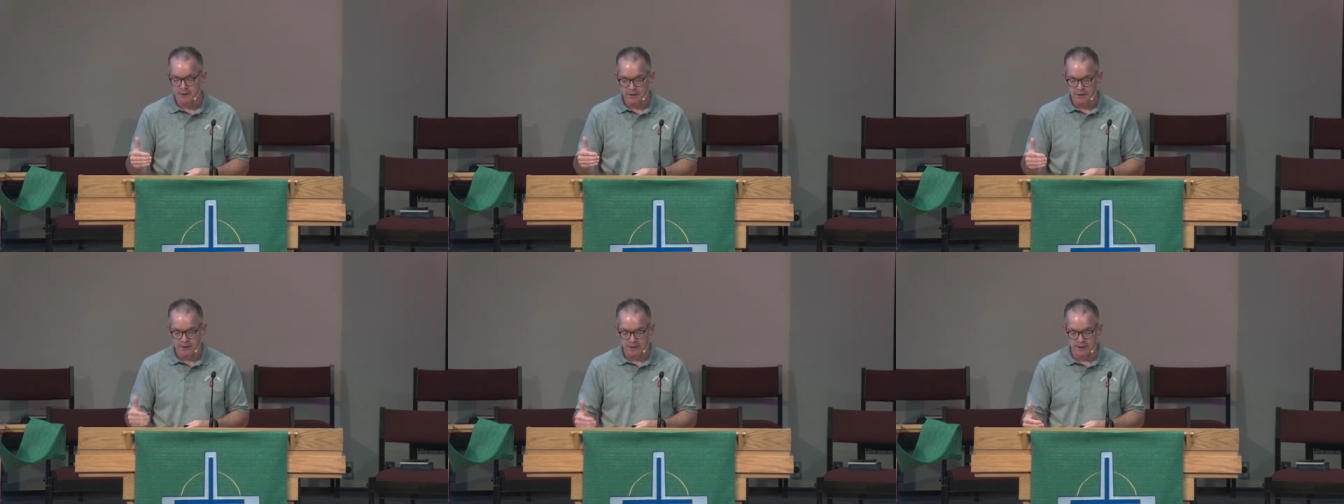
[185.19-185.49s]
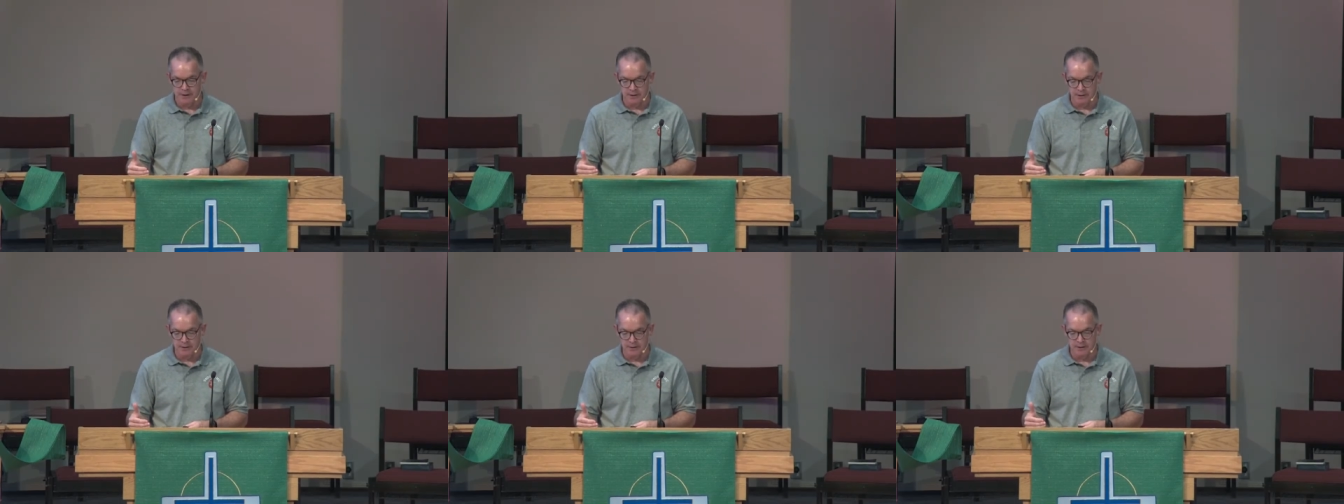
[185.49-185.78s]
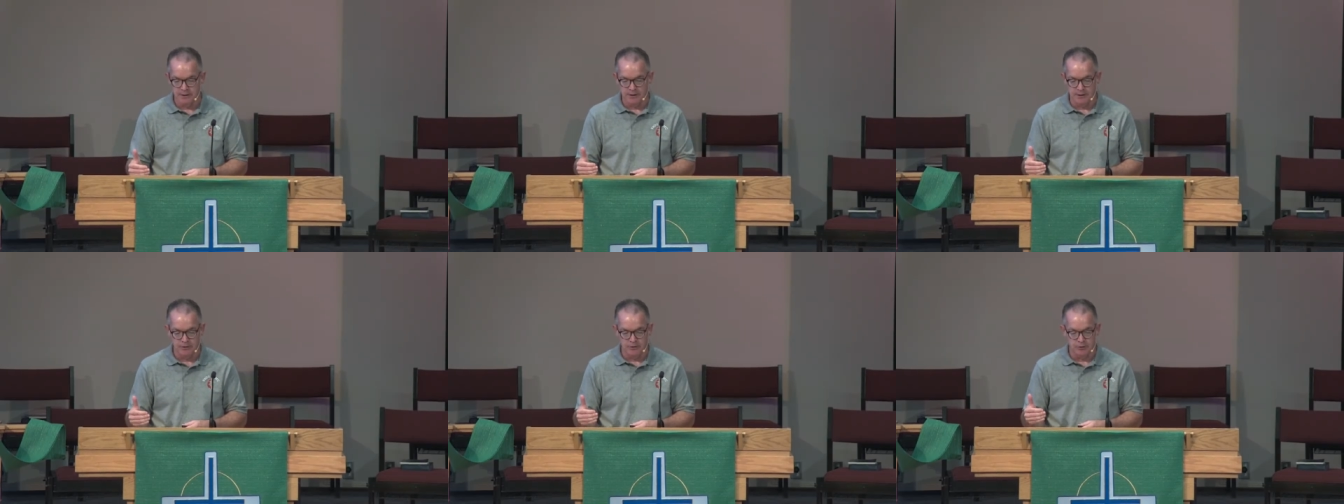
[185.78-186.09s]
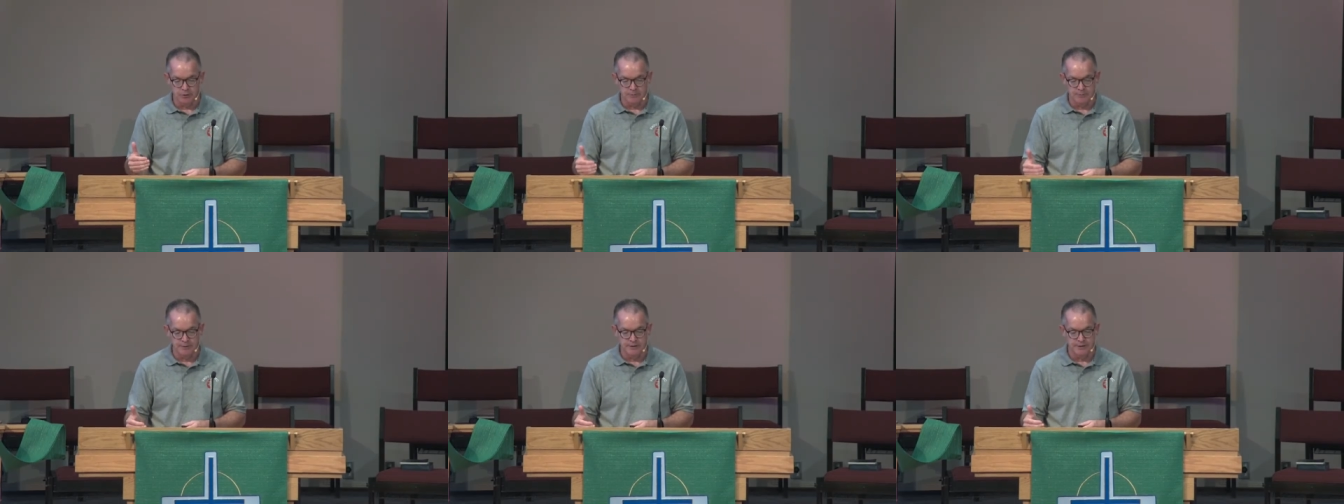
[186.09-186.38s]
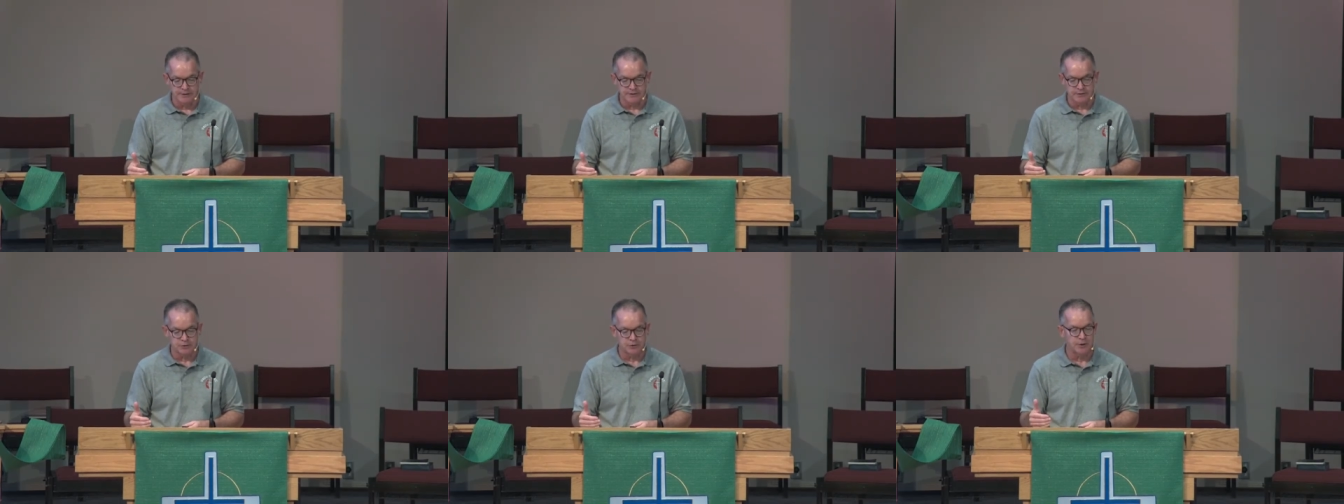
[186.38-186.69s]
in, in her
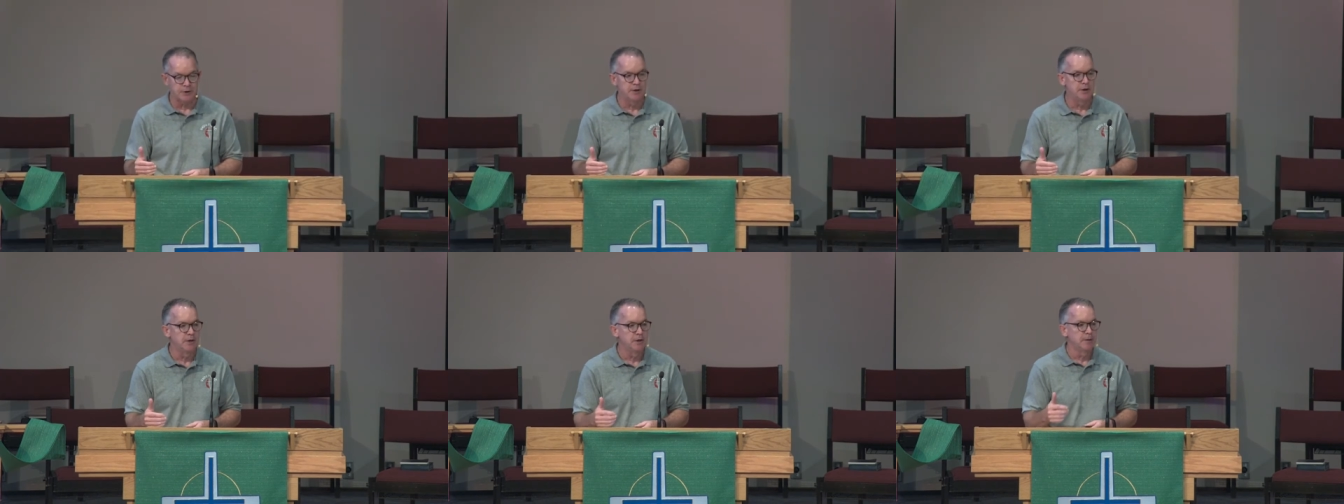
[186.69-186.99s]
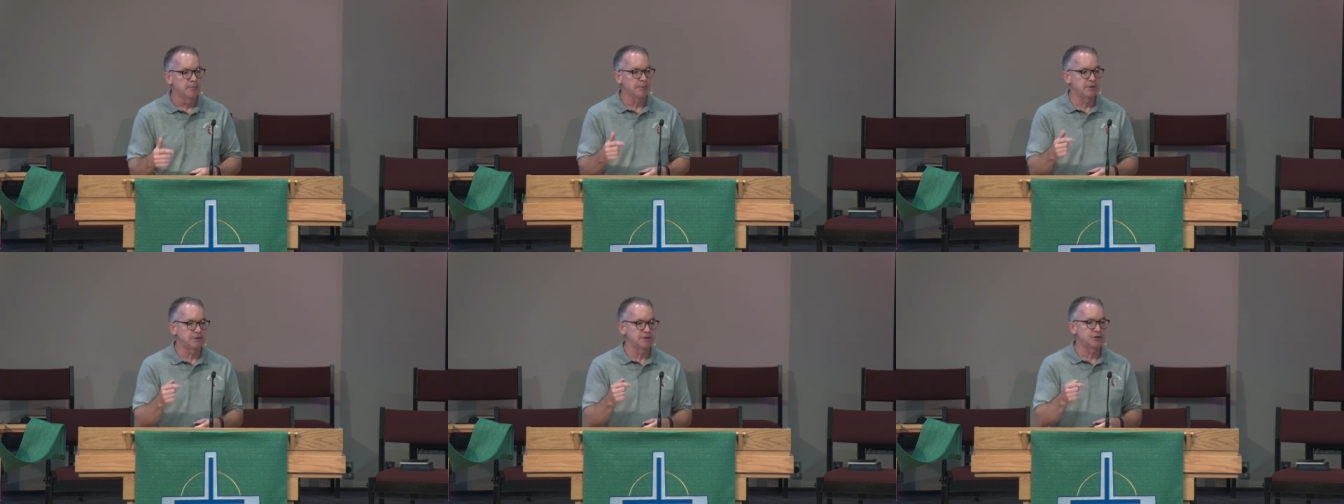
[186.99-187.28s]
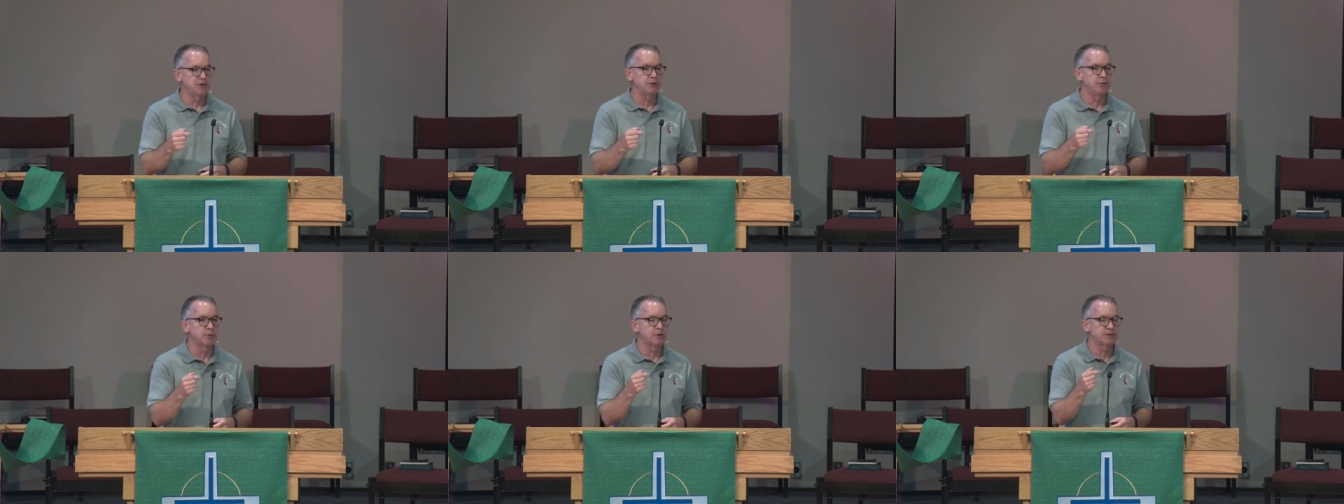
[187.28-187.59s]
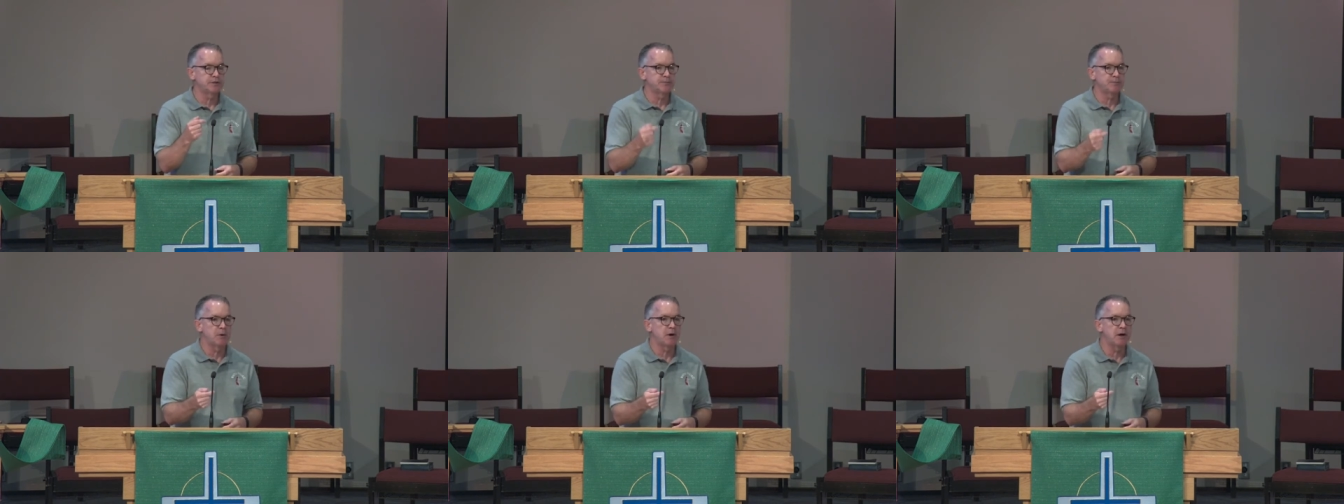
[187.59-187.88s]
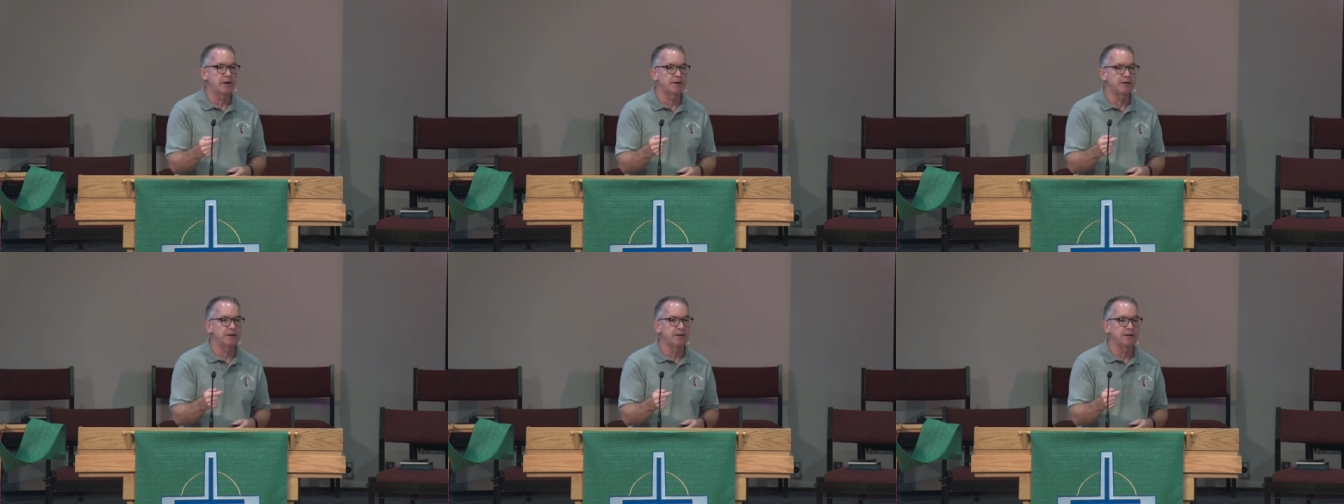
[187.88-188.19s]
ministry, but she
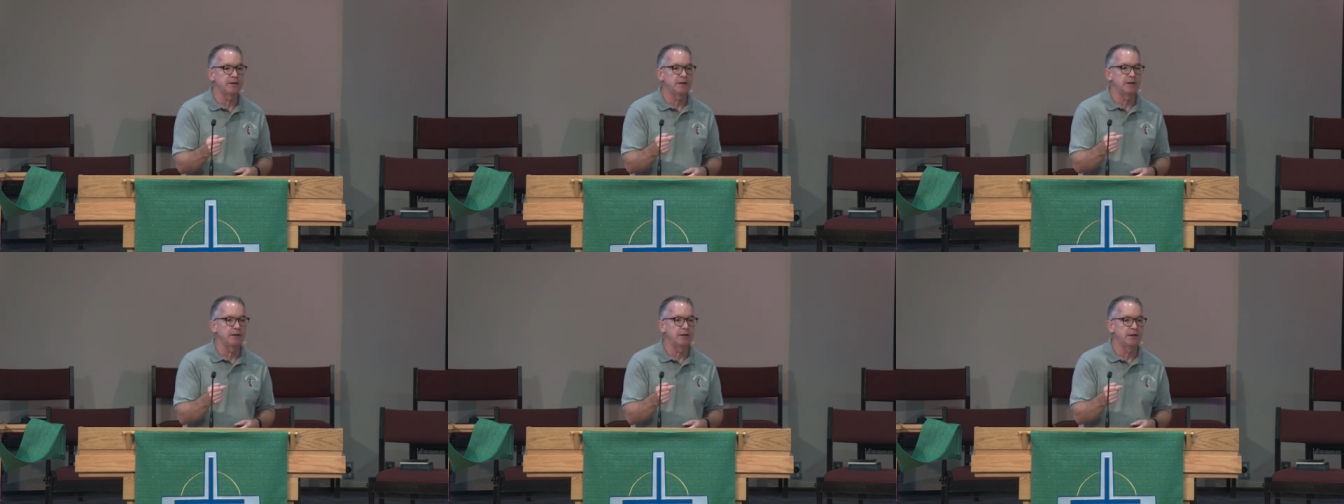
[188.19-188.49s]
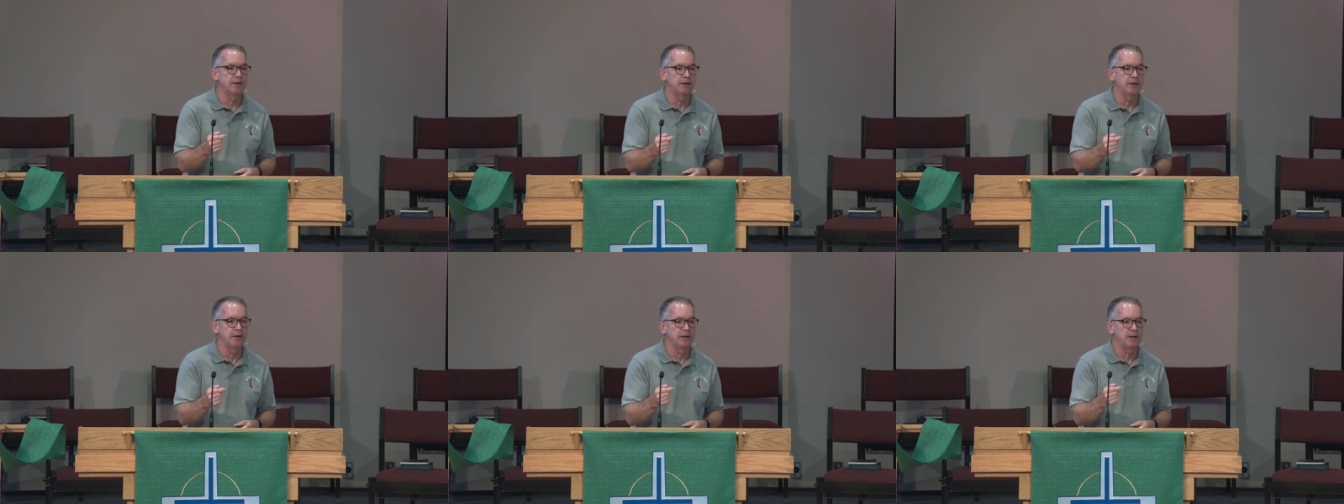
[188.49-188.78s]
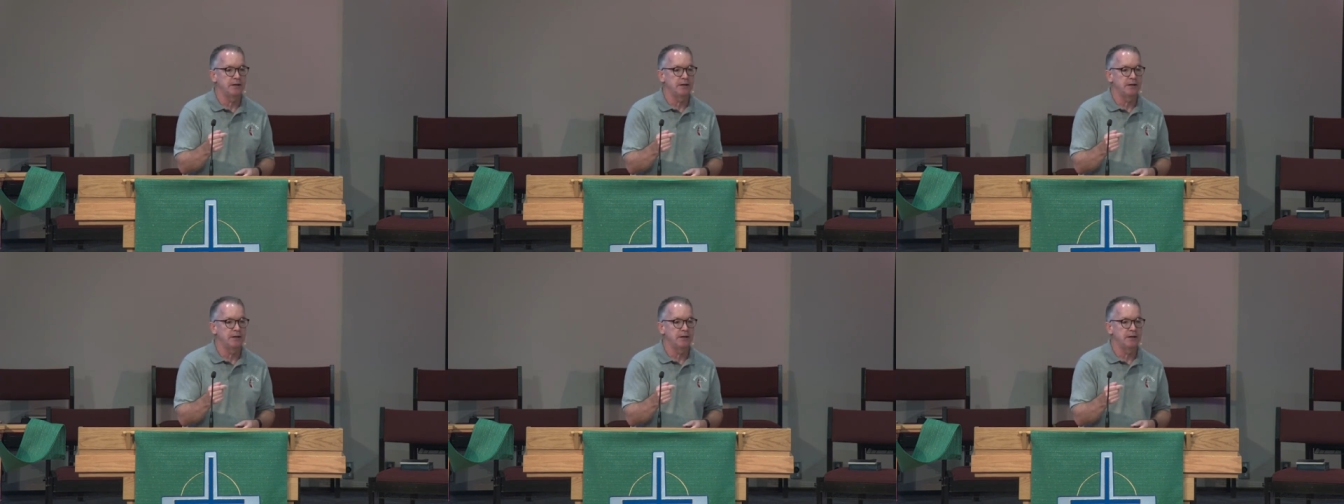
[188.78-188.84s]
responded in a,